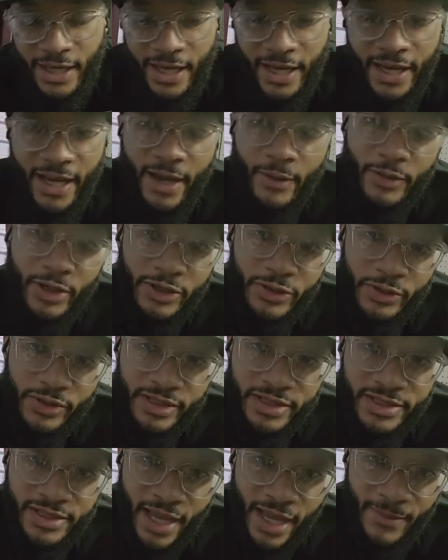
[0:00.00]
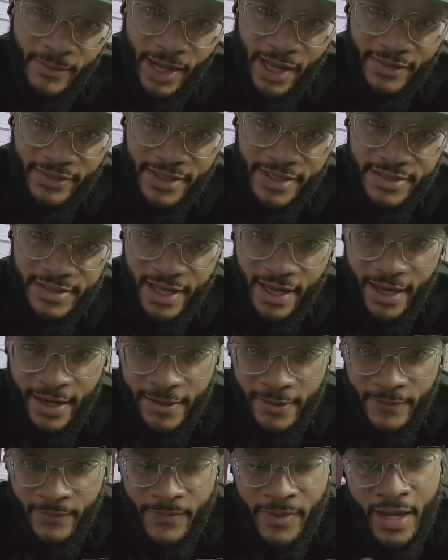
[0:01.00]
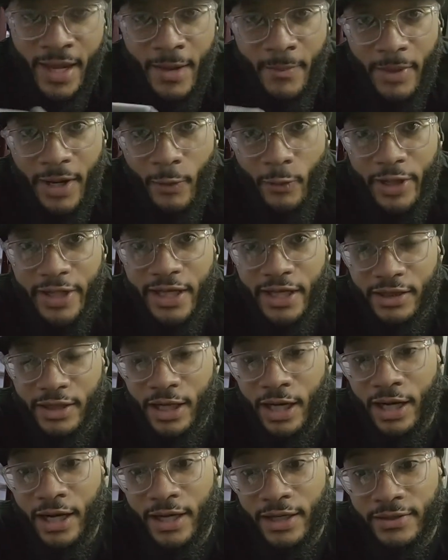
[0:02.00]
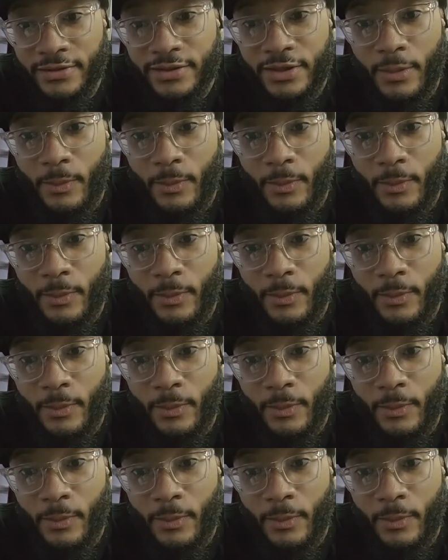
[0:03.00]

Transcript: And we're going to do the same on this end, but I want to get the